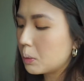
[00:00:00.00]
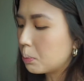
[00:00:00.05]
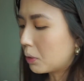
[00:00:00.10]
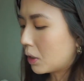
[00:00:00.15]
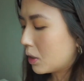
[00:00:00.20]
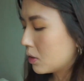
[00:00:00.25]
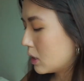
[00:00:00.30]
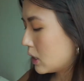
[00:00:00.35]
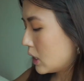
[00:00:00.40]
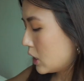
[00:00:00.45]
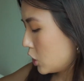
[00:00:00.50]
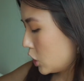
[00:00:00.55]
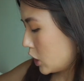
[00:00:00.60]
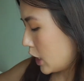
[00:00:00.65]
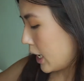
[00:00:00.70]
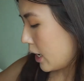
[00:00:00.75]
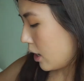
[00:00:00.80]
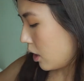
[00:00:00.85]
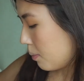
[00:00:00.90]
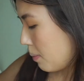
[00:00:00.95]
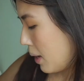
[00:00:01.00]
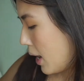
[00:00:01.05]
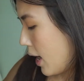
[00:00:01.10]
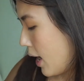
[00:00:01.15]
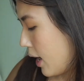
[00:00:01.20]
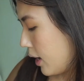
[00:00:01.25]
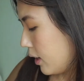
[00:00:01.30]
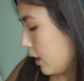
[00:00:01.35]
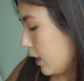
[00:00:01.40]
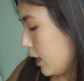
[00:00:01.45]
bronzy shade on my
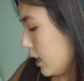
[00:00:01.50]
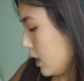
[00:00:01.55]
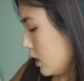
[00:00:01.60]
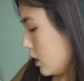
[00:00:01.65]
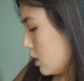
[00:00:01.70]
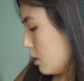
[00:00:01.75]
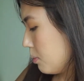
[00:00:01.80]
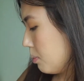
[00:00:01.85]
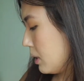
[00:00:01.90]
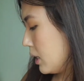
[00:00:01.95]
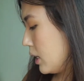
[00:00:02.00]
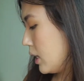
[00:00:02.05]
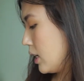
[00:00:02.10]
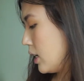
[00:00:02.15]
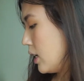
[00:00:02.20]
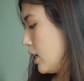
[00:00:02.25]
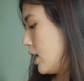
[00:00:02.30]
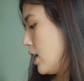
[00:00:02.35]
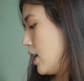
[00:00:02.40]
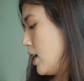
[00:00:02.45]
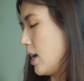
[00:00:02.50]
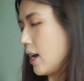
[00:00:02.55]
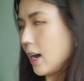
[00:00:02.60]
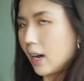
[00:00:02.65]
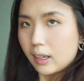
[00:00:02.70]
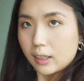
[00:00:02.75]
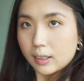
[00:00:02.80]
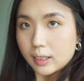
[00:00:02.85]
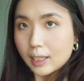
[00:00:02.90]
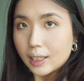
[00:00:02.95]
eyelids, but
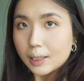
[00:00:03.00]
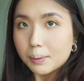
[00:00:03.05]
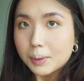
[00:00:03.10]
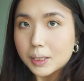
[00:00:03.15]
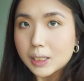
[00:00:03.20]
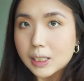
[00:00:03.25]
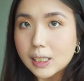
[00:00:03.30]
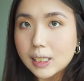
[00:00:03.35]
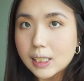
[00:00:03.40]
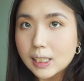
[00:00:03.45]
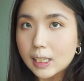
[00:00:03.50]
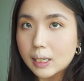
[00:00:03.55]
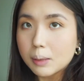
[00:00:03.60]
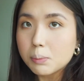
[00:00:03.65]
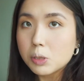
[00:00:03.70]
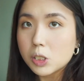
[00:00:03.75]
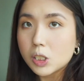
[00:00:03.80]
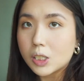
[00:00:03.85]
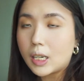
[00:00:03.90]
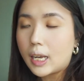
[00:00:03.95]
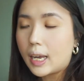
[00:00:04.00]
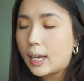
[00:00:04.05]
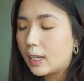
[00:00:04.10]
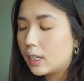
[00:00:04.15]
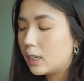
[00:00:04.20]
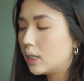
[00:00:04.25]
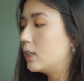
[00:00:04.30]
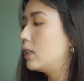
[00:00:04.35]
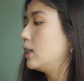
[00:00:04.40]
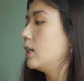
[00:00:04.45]
I think I'm going to skip today.
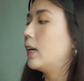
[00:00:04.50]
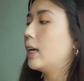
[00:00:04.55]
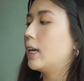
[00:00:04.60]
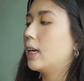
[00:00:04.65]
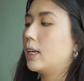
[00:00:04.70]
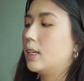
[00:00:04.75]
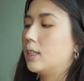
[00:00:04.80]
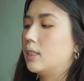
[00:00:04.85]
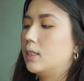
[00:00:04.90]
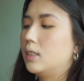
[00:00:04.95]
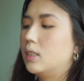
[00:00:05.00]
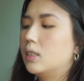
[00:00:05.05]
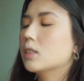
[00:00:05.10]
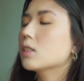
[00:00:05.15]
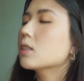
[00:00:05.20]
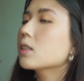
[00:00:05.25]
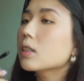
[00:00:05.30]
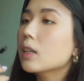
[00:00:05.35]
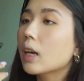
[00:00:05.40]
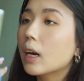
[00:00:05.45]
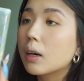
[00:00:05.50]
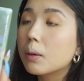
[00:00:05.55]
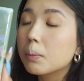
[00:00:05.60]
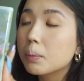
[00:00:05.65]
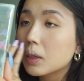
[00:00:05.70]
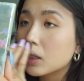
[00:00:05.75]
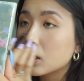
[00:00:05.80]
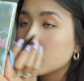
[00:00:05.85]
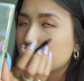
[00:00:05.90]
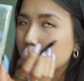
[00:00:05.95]
And now I'm
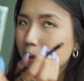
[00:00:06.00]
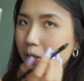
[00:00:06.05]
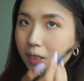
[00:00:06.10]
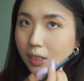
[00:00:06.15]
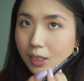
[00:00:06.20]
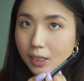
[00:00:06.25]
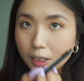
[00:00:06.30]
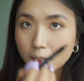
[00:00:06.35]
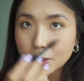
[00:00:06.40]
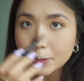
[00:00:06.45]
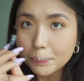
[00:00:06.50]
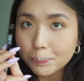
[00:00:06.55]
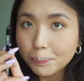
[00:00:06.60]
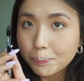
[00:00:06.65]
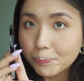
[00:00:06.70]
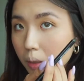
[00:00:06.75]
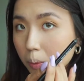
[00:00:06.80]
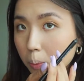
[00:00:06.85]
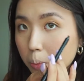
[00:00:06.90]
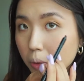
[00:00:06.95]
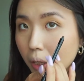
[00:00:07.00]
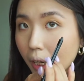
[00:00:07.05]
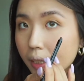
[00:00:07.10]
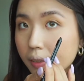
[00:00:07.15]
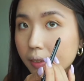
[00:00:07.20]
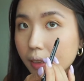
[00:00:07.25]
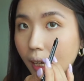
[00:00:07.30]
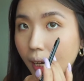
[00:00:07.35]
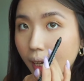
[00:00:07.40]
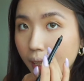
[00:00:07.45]
going to put some
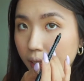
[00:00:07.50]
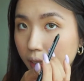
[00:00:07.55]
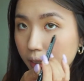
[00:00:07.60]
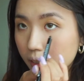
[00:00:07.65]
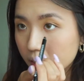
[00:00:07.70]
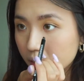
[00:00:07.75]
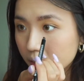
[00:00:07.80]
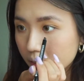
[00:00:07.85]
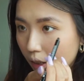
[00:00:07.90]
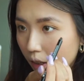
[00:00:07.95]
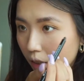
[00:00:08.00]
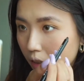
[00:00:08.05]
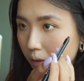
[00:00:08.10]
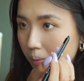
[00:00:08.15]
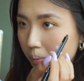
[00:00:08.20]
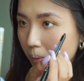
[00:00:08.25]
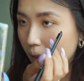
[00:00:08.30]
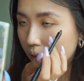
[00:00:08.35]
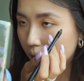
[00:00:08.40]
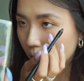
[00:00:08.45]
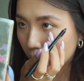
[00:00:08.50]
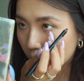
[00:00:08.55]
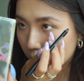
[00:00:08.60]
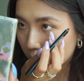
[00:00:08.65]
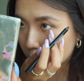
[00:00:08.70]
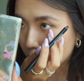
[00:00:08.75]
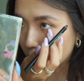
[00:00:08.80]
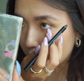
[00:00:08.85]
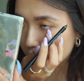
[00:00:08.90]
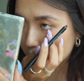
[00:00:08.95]
brown liner on my lower
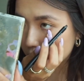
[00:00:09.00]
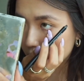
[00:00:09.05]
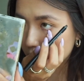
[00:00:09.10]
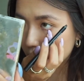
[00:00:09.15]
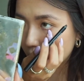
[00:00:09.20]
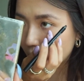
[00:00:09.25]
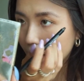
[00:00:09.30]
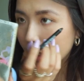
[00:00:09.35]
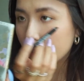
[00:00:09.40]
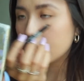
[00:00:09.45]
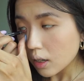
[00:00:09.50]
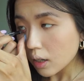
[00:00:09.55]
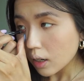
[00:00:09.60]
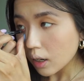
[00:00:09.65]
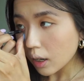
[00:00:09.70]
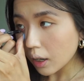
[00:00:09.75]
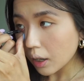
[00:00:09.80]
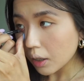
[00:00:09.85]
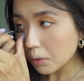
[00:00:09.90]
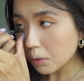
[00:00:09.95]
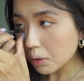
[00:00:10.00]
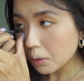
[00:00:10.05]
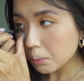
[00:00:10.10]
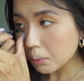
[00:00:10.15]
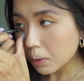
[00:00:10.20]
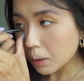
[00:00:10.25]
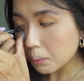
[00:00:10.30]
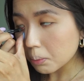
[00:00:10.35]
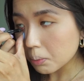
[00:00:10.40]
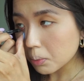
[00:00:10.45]
waterline. I
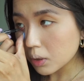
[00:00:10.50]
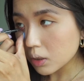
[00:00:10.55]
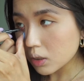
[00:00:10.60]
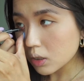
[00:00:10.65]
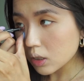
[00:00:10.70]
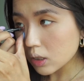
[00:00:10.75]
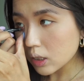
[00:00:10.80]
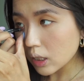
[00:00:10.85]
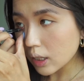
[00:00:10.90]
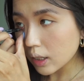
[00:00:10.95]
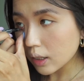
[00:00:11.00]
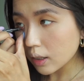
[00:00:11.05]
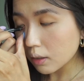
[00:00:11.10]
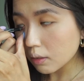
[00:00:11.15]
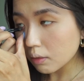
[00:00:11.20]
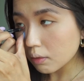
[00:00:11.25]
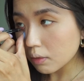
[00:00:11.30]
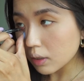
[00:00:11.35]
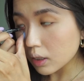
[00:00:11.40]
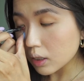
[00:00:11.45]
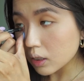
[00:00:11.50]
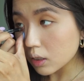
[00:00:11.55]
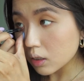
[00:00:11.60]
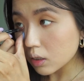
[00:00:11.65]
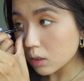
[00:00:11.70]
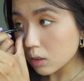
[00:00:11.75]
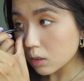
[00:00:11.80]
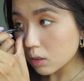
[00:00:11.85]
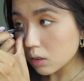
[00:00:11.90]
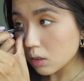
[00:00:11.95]
remember seeing a
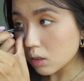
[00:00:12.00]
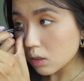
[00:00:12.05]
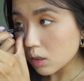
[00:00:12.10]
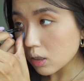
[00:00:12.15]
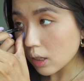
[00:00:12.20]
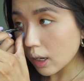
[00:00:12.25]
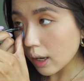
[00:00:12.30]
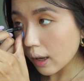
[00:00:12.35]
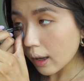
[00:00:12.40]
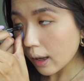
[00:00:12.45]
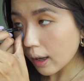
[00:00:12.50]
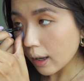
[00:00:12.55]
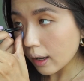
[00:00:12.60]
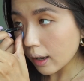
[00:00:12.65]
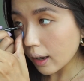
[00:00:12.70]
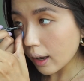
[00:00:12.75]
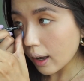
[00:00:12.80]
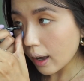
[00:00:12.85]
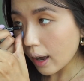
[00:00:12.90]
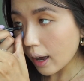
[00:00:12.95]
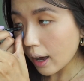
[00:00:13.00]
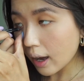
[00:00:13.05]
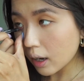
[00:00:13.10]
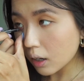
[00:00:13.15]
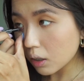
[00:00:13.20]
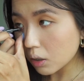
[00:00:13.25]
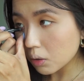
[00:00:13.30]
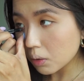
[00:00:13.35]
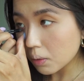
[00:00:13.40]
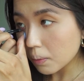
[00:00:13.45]
video saying
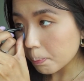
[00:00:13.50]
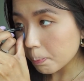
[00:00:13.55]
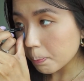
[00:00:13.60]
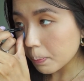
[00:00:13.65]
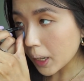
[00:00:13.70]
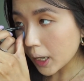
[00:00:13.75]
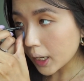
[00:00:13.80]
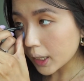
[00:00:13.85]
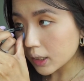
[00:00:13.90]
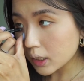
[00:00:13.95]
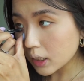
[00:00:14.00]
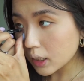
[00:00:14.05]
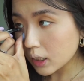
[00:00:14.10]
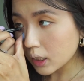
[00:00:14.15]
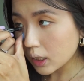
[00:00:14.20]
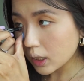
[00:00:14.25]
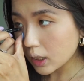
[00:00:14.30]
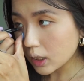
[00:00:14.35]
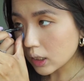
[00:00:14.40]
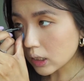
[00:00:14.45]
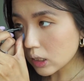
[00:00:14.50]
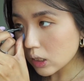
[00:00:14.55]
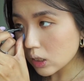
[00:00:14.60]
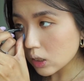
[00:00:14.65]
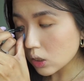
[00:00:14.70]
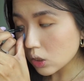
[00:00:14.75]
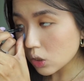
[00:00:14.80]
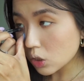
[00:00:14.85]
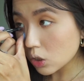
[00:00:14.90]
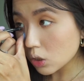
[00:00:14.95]
how bad it is
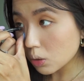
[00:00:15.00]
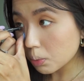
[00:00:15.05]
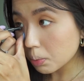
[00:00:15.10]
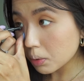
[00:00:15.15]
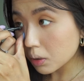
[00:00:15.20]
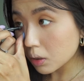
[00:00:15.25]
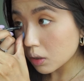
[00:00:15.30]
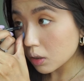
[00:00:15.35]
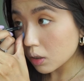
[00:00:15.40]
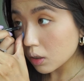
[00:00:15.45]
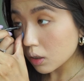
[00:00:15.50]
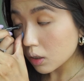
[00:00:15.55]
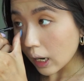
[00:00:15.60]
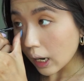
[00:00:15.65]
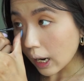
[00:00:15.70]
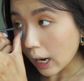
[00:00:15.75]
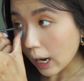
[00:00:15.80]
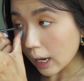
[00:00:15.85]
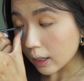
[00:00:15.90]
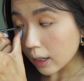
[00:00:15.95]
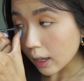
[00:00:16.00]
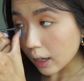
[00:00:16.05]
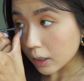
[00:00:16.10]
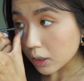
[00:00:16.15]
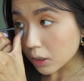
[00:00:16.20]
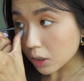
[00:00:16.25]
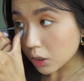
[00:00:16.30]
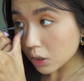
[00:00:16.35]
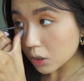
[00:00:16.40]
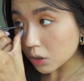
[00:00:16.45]
to put
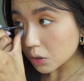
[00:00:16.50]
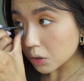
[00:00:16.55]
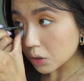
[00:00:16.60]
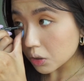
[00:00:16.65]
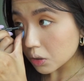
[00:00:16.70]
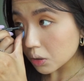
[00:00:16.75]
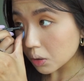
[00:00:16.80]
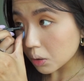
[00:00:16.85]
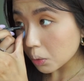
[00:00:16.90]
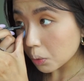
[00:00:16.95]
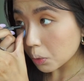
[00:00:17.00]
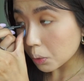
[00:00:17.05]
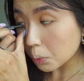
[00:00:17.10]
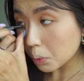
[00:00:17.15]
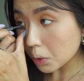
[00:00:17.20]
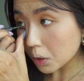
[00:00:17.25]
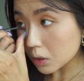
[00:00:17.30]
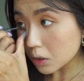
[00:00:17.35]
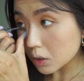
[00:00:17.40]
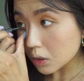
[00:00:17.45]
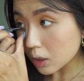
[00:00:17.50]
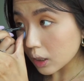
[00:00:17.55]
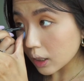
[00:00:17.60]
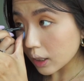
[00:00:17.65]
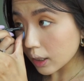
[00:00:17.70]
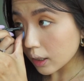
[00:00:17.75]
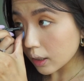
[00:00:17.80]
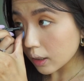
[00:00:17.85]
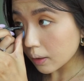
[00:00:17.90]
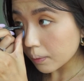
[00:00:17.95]
eyeliner on your lower
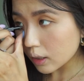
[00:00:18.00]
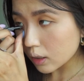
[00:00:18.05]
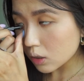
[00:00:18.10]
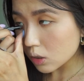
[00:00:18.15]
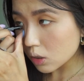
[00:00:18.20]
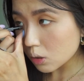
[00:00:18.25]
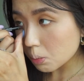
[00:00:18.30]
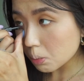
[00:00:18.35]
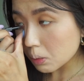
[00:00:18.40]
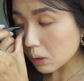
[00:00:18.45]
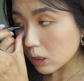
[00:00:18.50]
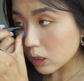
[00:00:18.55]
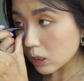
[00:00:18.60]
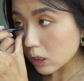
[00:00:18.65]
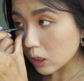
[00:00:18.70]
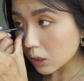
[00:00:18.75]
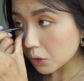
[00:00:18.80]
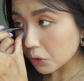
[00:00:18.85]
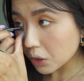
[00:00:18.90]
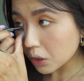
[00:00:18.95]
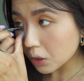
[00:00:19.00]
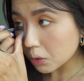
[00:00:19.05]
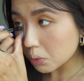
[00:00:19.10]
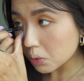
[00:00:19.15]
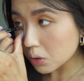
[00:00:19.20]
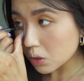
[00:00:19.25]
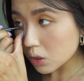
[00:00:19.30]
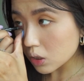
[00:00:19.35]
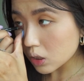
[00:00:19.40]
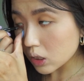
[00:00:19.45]
waterline. The bacteria
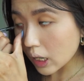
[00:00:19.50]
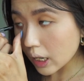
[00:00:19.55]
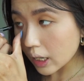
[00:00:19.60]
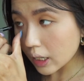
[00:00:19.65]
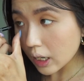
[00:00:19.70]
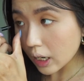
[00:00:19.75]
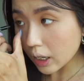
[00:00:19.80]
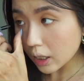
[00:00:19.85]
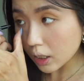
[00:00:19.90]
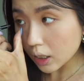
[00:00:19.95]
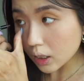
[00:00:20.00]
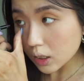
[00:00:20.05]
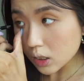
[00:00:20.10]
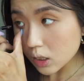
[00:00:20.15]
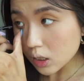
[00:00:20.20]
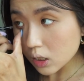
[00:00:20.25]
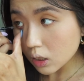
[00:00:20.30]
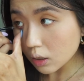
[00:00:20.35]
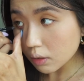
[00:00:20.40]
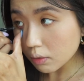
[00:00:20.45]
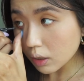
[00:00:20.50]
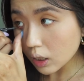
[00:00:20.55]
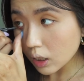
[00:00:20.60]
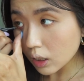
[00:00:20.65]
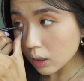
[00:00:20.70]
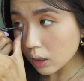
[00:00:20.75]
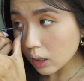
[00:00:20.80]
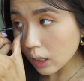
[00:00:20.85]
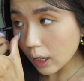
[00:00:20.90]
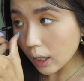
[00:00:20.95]
would stay there and stuff like
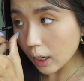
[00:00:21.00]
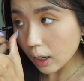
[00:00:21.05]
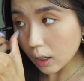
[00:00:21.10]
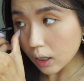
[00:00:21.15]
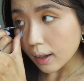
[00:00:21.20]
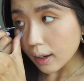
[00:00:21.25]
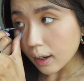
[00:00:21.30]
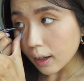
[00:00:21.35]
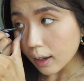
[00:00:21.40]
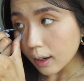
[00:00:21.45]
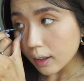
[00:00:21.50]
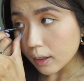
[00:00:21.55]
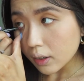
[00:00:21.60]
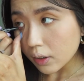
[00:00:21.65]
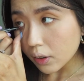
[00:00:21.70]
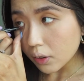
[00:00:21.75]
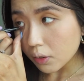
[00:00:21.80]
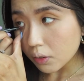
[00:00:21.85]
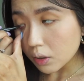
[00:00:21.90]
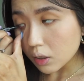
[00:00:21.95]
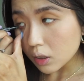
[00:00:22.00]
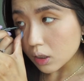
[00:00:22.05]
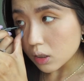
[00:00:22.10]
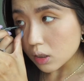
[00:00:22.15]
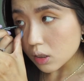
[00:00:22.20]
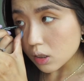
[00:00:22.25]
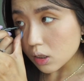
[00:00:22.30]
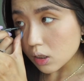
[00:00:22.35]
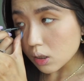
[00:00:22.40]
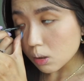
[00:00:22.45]
that. I know
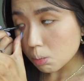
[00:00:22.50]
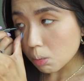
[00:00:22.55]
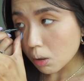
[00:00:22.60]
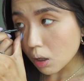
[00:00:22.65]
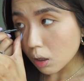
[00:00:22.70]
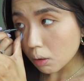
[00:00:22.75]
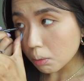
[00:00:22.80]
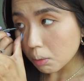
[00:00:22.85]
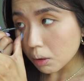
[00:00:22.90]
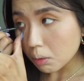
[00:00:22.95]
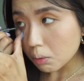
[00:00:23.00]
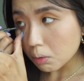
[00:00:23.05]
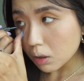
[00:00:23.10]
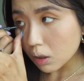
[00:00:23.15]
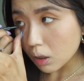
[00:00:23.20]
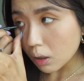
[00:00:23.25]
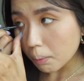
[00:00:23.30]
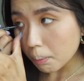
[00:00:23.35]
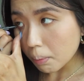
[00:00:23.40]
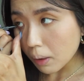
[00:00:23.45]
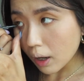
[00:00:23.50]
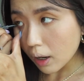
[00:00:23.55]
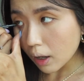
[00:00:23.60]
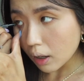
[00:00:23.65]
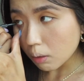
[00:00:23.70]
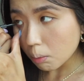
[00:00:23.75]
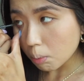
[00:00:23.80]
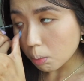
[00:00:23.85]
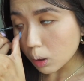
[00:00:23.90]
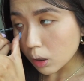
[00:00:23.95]
it's probably really bad,
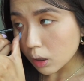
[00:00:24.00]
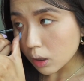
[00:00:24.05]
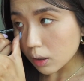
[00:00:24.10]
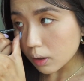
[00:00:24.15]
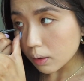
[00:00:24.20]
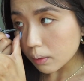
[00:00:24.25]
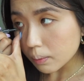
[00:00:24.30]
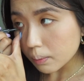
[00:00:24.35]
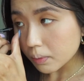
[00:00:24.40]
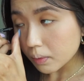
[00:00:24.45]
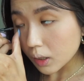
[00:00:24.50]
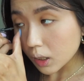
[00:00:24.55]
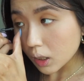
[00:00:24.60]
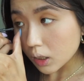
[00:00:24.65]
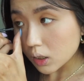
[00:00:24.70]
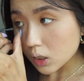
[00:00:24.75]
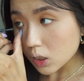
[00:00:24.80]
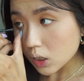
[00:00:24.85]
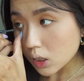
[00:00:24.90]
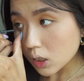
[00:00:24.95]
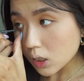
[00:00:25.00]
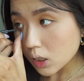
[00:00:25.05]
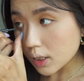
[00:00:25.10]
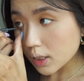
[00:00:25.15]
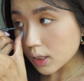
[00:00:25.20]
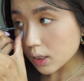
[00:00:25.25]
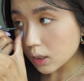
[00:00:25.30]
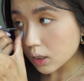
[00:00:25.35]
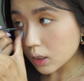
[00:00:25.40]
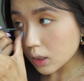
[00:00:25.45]
but I
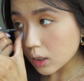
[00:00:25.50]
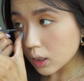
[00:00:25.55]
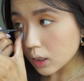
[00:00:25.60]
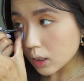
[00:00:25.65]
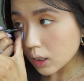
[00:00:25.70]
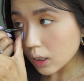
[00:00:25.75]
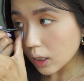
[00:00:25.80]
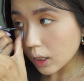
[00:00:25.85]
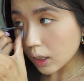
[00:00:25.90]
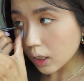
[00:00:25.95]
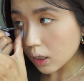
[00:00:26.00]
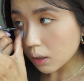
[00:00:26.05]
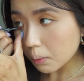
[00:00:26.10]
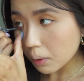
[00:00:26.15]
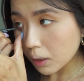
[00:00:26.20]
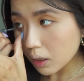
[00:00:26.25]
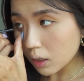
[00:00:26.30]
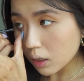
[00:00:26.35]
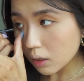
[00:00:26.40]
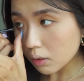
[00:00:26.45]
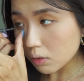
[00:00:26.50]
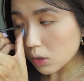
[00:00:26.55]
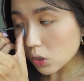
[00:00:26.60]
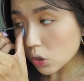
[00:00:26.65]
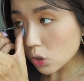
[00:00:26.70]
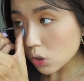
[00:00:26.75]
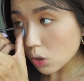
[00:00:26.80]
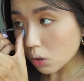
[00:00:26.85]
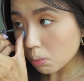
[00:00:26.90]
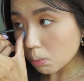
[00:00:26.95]
just couldn't help. I love it
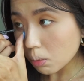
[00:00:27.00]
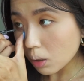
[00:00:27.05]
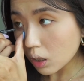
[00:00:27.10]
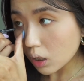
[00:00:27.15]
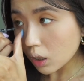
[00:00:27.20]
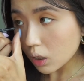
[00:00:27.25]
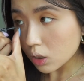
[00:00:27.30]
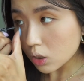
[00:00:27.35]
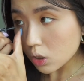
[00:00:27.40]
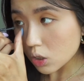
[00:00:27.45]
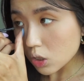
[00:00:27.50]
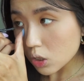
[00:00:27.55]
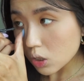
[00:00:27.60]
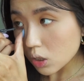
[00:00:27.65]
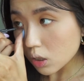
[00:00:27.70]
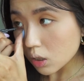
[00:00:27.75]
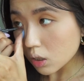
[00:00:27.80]
so much.